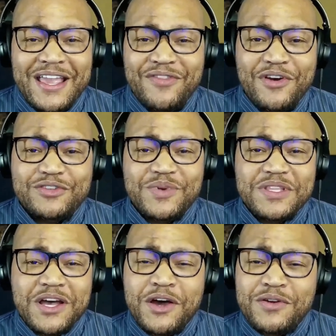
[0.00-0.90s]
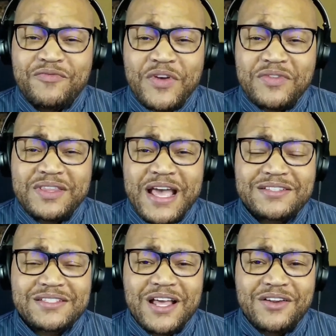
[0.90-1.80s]
And those with
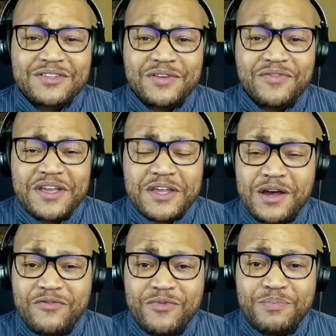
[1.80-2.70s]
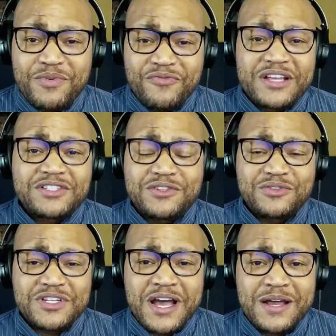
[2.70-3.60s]
$150,000 of income from
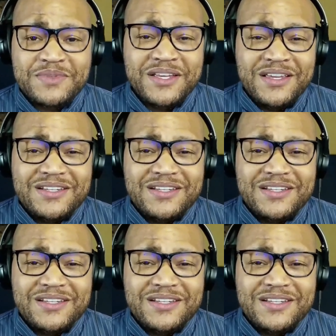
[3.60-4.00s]
professional jobs